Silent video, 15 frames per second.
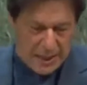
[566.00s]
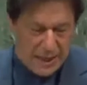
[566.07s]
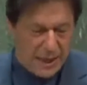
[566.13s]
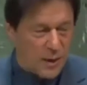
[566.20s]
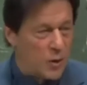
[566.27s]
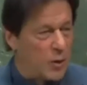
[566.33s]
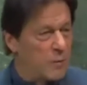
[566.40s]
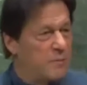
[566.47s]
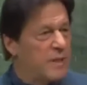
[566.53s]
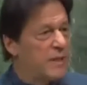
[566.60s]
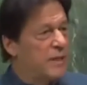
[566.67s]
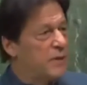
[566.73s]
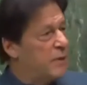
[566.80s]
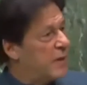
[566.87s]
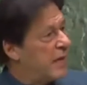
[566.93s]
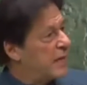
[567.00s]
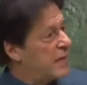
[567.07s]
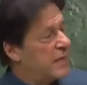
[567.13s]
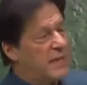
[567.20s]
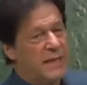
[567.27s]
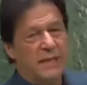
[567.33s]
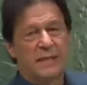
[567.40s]
I hope that the
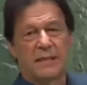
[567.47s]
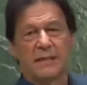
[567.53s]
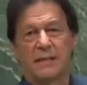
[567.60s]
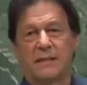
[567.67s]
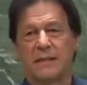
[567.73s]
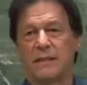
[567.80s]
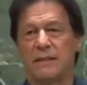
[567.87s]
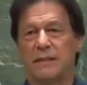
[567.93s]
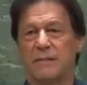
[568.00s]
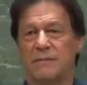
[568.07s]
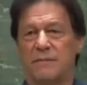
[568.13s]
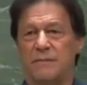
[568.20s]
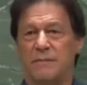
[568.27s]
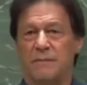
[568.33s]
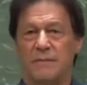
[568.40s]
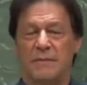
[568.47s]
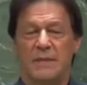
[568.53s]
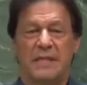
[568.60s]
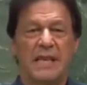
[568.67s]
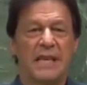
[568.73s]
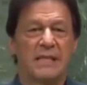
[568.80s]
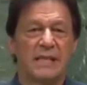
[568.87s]
United Nations
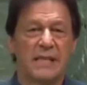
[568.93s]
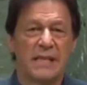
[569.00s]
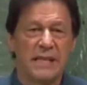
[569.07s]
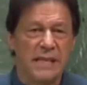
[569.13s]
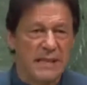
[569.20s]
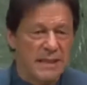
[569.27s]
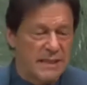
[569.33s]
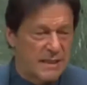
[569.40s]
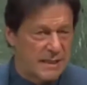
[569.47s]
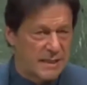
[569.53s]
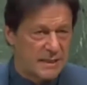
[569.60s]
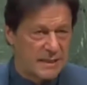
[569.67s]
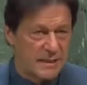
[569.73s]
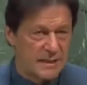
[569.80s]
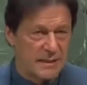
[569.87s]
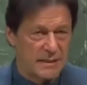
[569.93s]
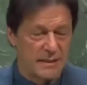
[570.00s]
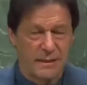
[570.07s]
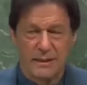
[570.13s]
takes a lead in this.